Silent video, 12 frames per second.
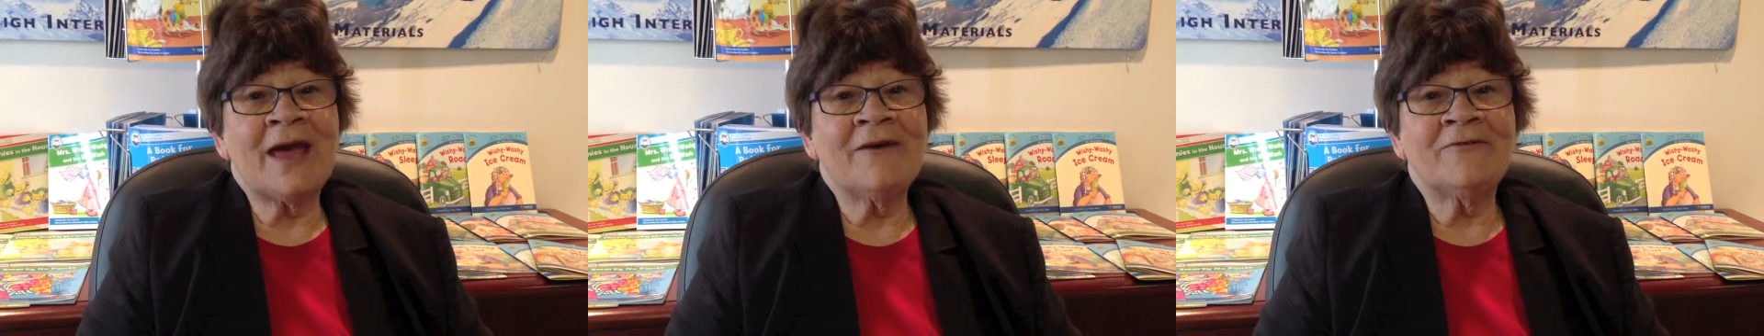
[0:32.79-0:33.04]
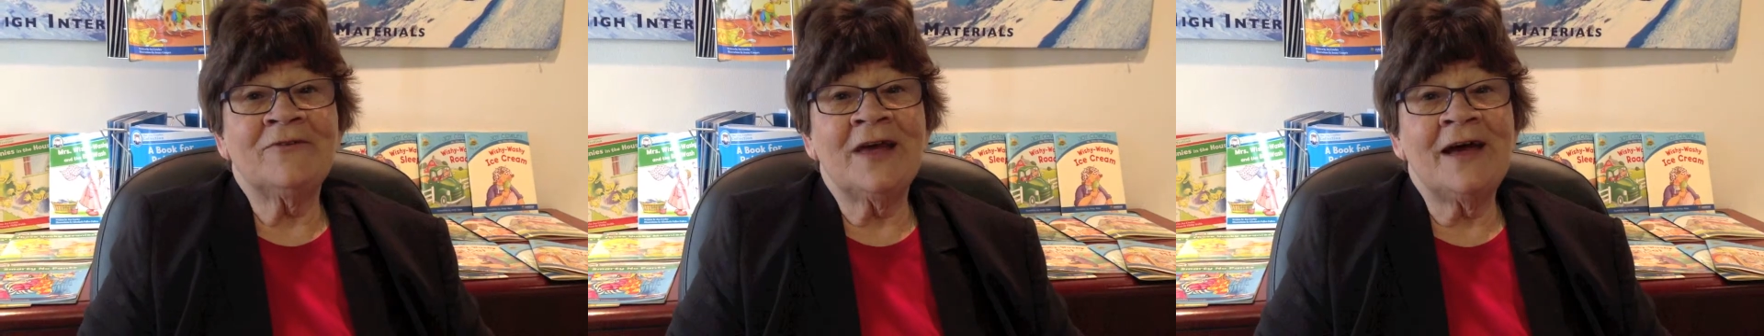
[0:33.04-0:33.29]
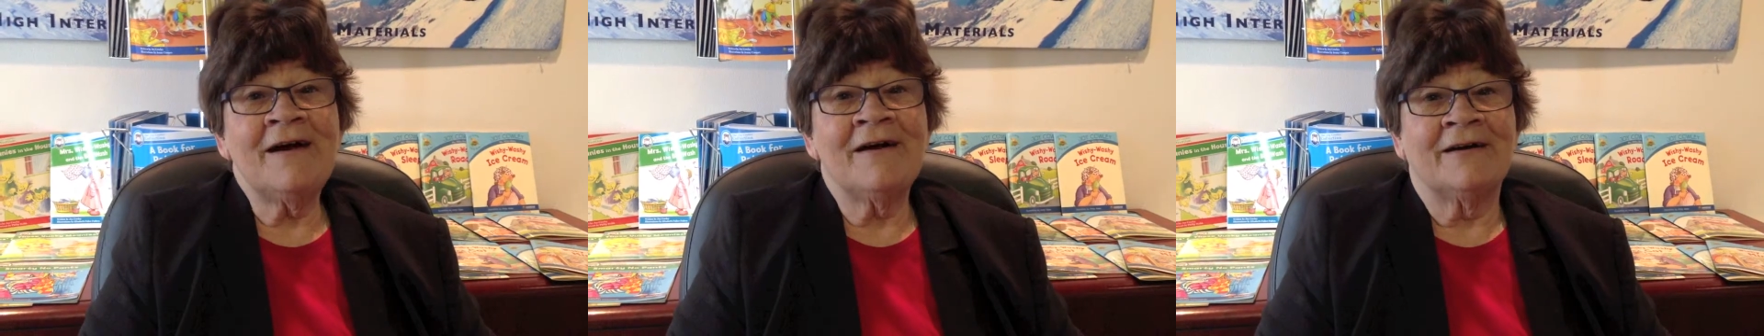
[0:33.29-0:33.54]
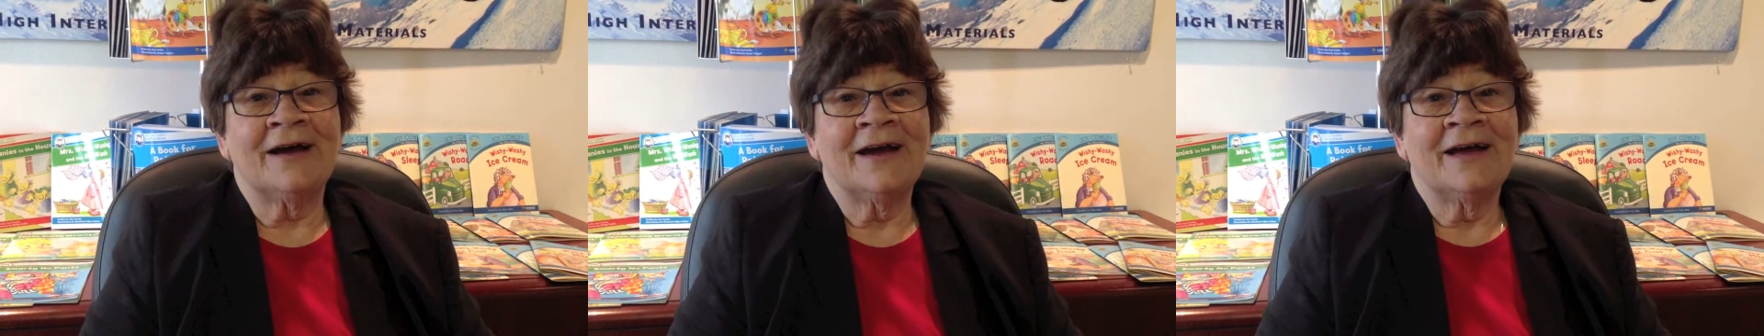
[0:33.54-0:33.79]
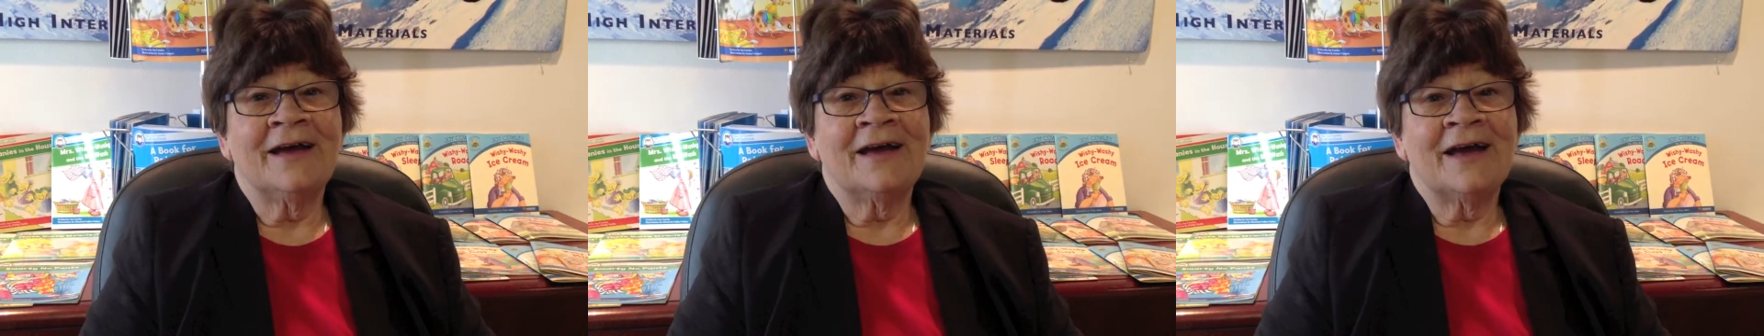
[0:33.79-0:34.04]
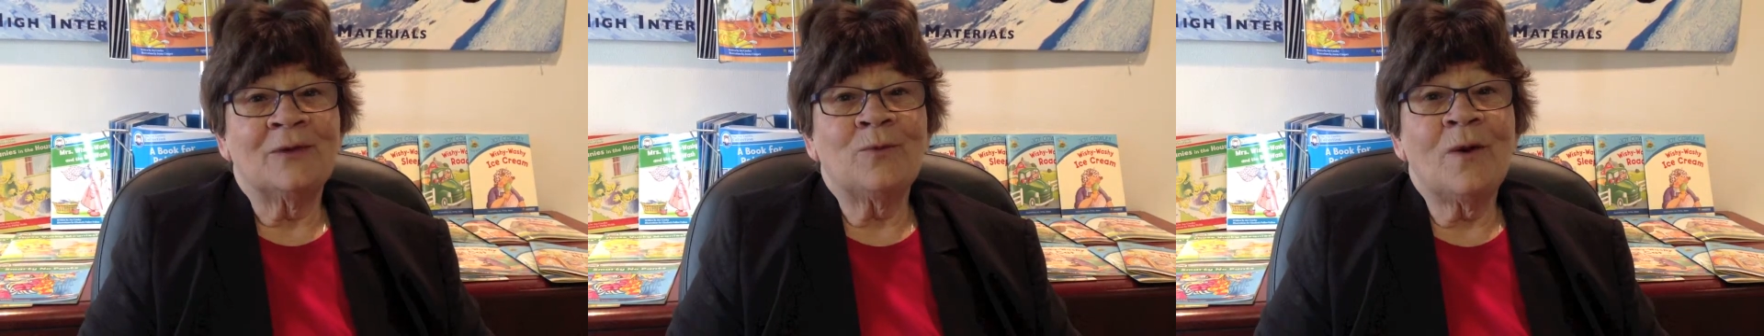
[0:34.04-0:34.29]
have now.
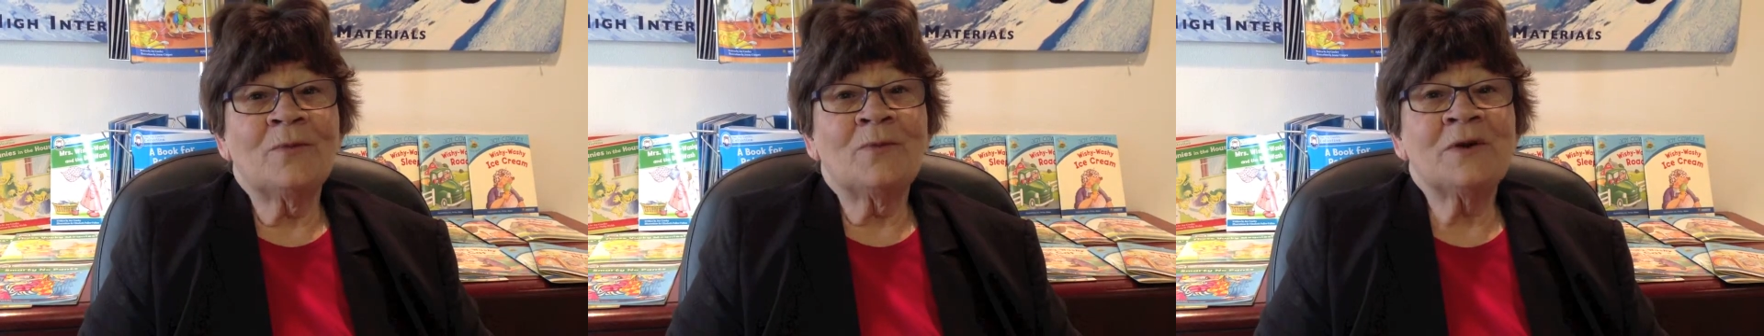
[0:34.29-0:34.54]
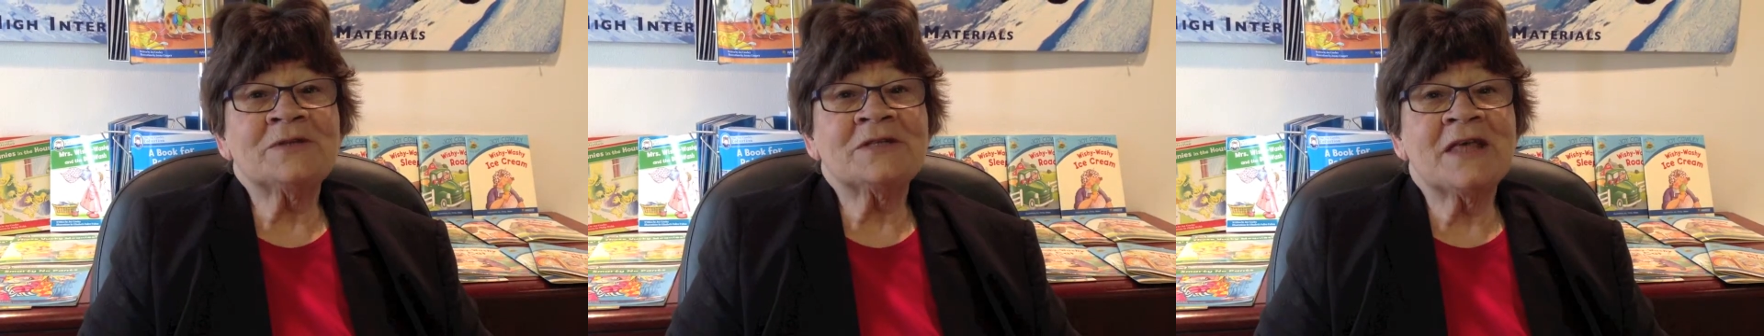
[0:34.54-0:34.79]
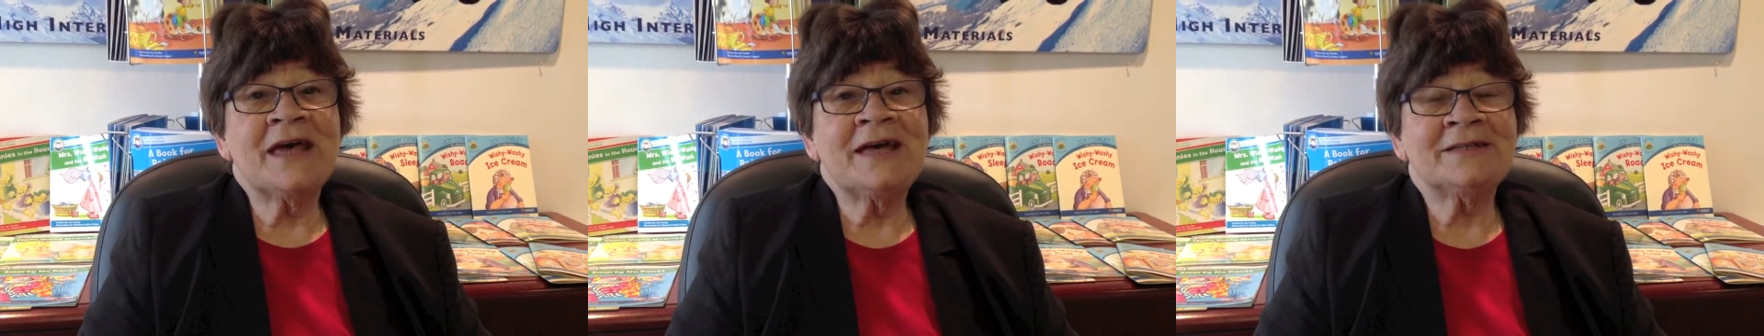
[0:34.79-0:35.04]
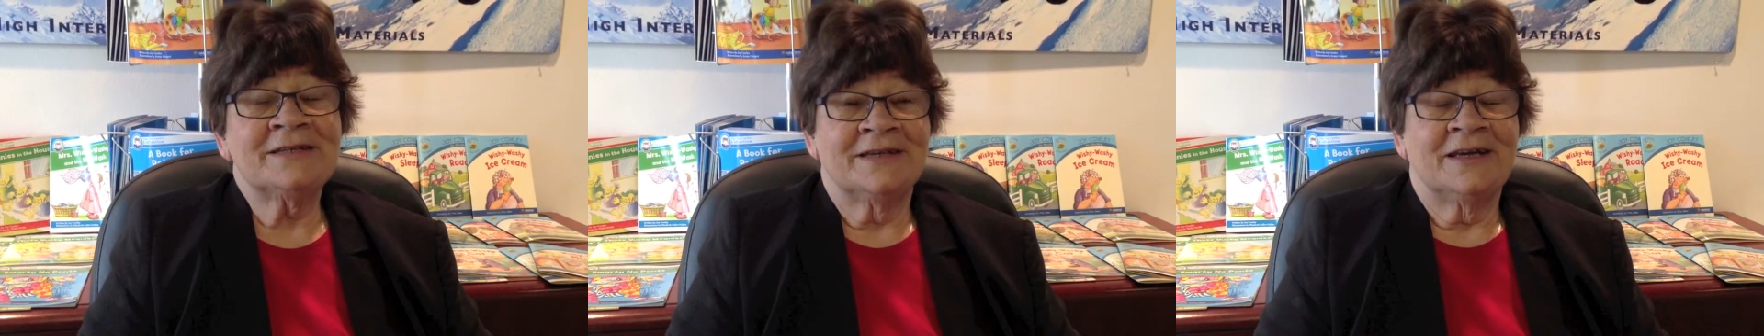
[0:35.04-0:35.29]
And what was that?